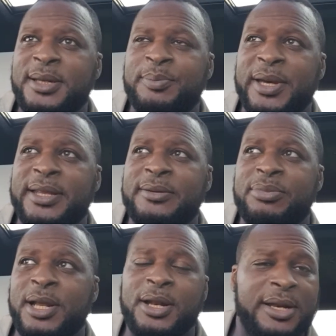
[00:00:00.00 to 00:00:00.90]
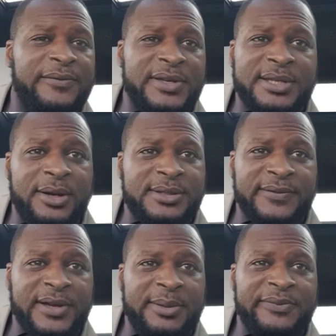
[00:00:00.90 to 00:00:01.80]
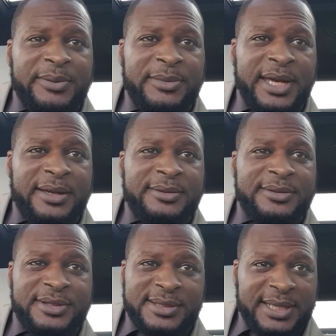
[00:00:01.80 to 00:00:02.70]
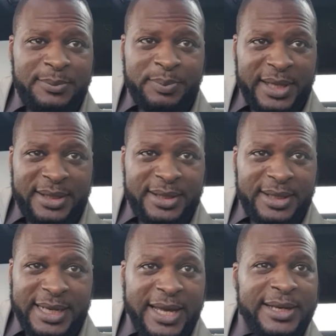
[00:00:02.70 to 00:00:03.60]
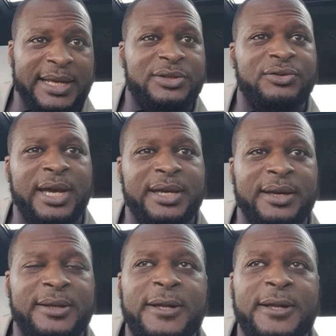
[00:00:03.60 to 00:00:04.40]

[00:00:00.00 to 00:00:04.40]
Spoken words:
But a lot of his goals have come from that, just him being an out-and-out striker.